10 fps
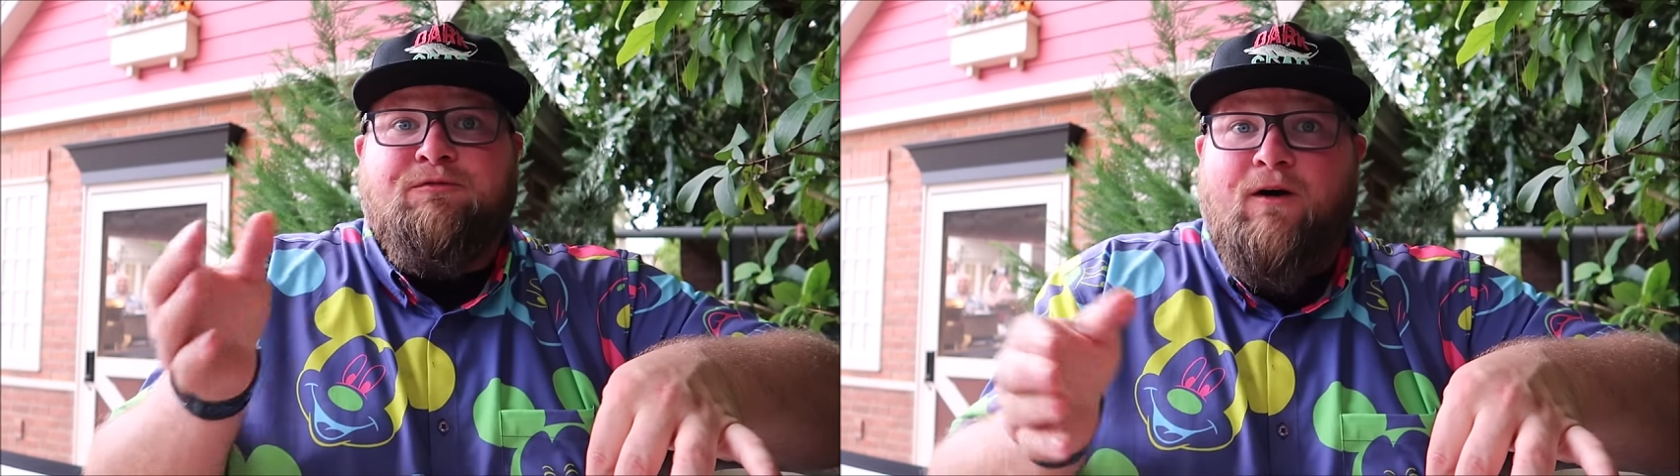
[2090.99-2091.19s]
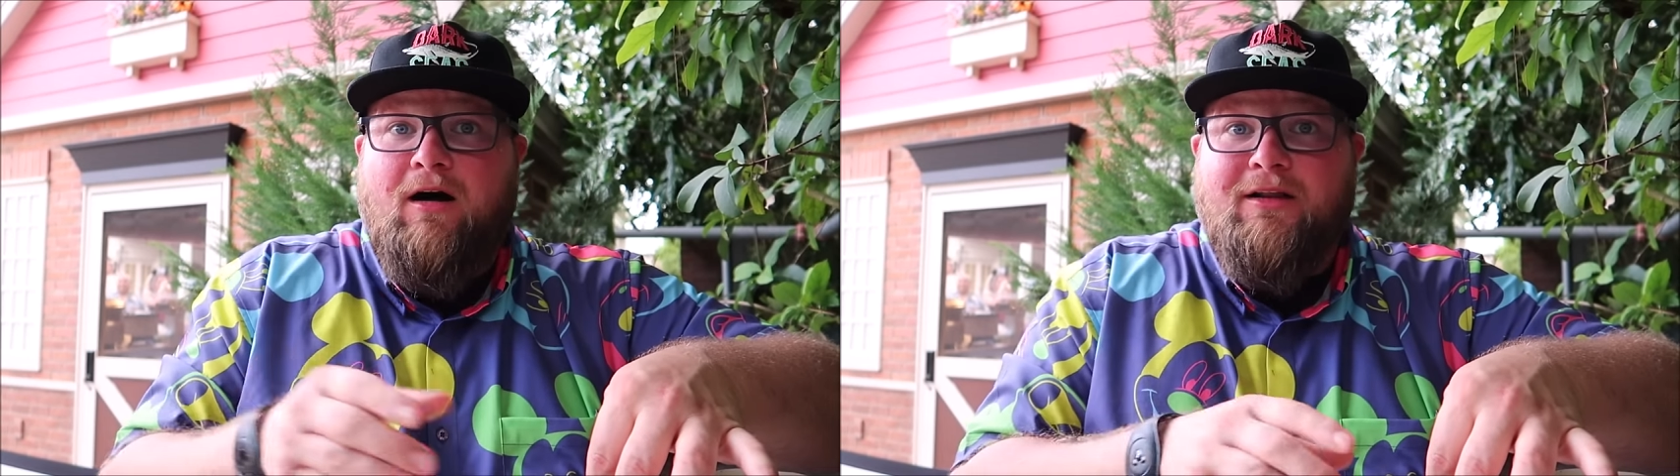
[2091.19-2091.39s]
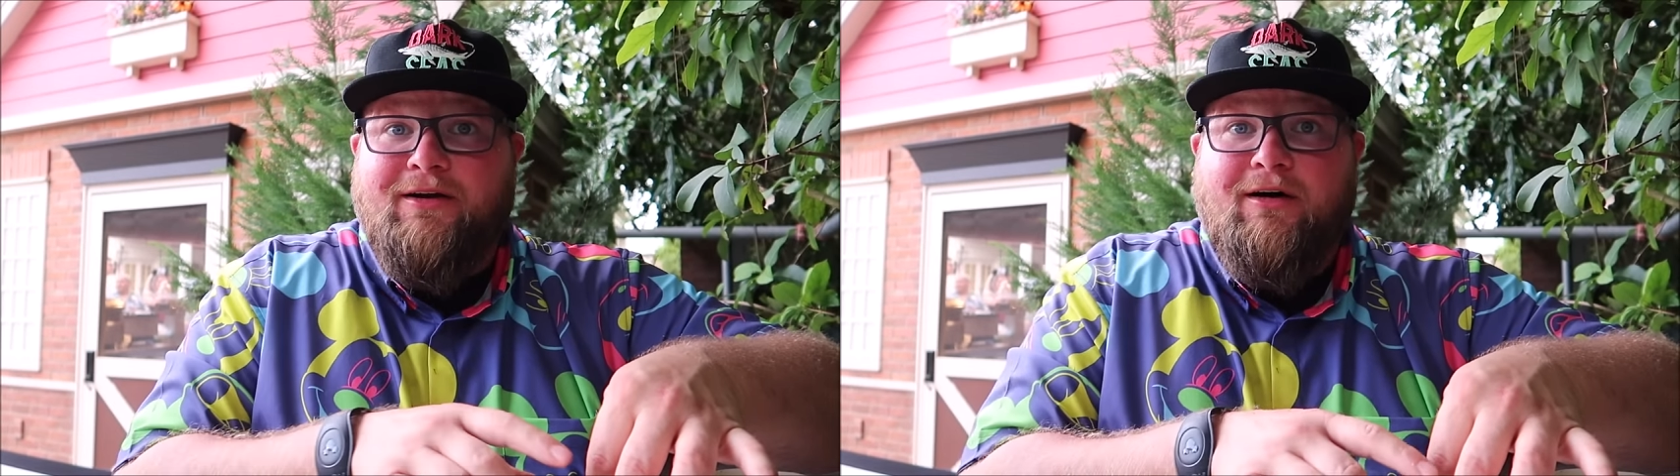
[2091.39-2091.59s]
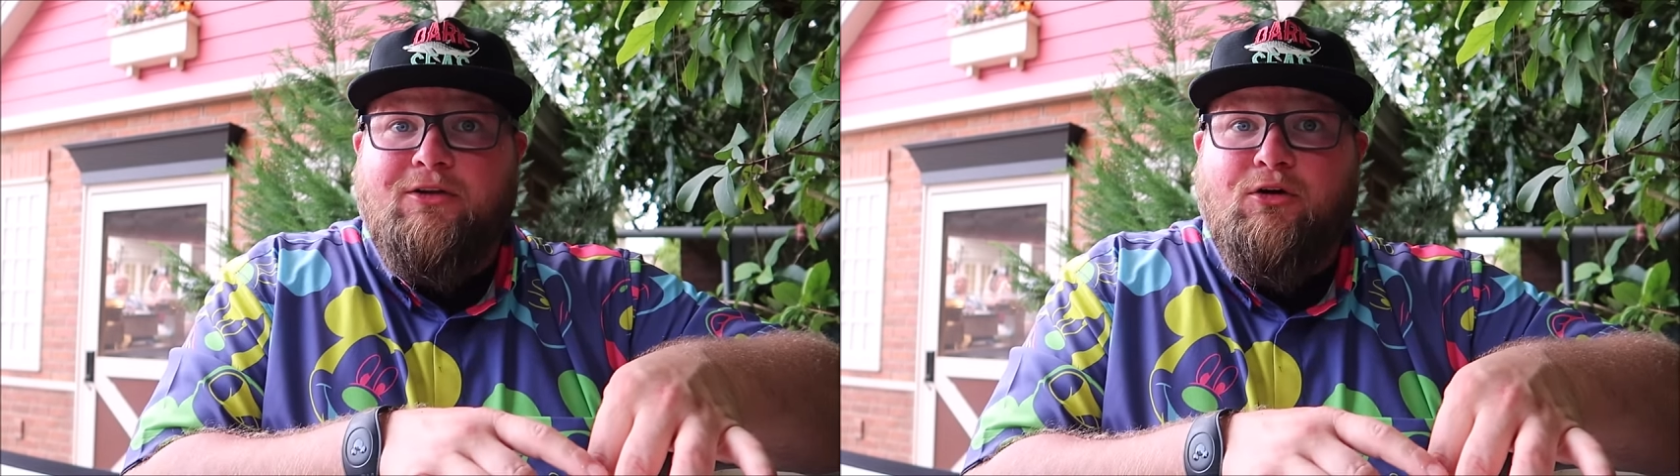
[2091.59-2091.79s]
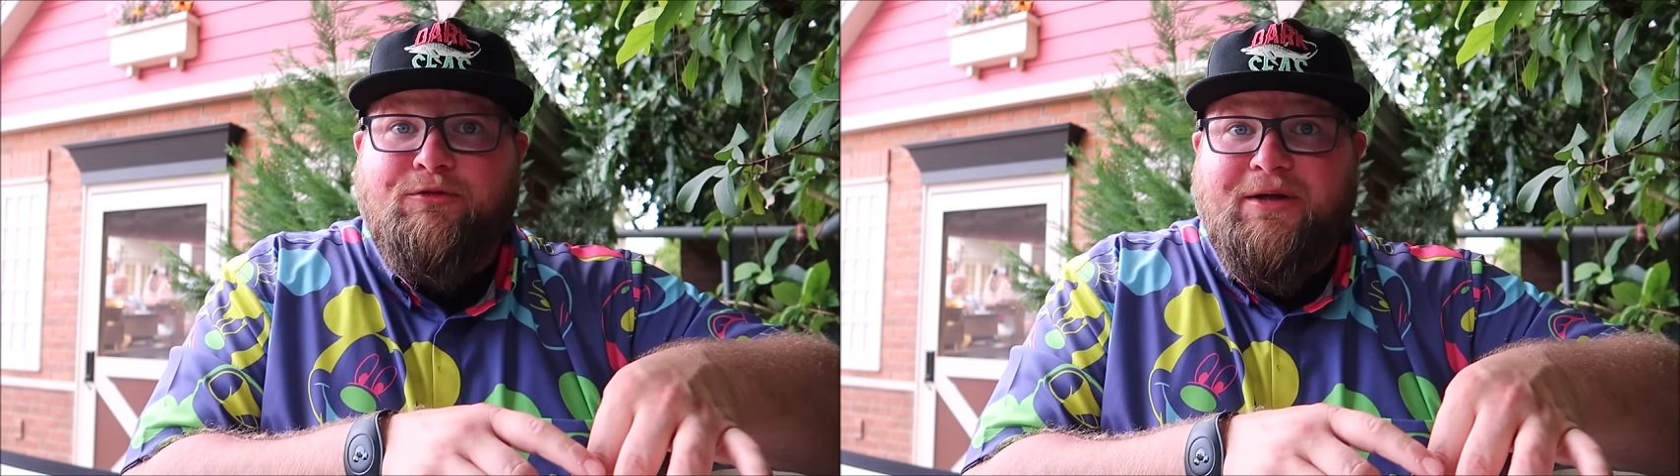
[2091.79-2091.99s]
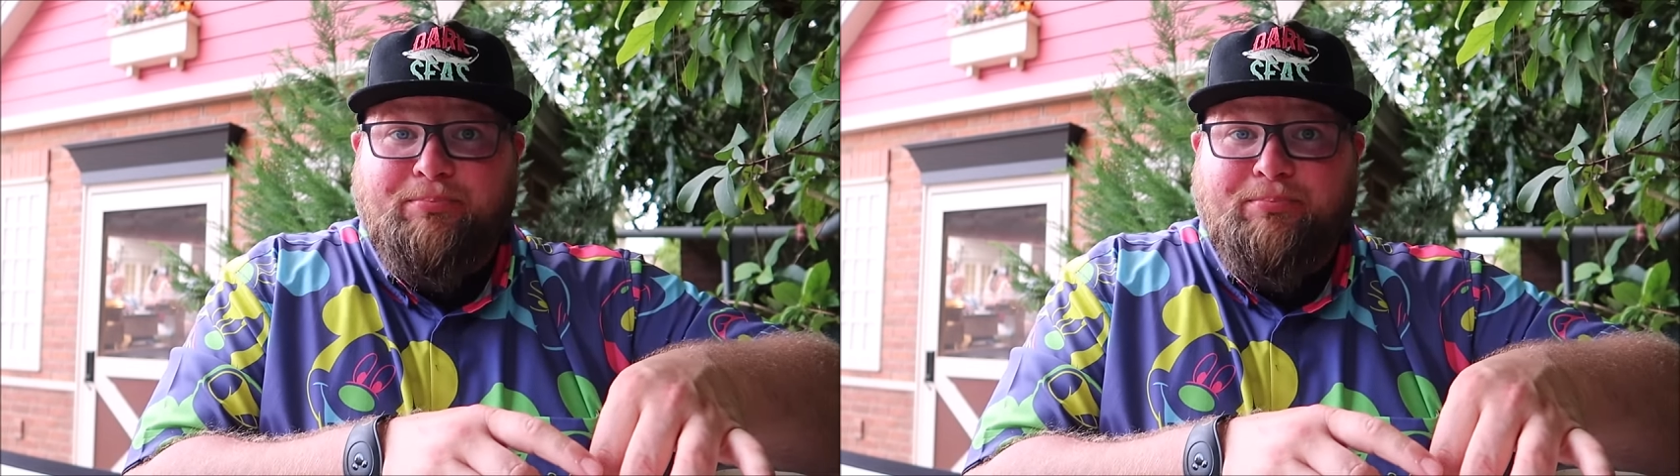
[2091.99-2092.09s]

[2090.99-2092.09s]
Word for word: falling all over the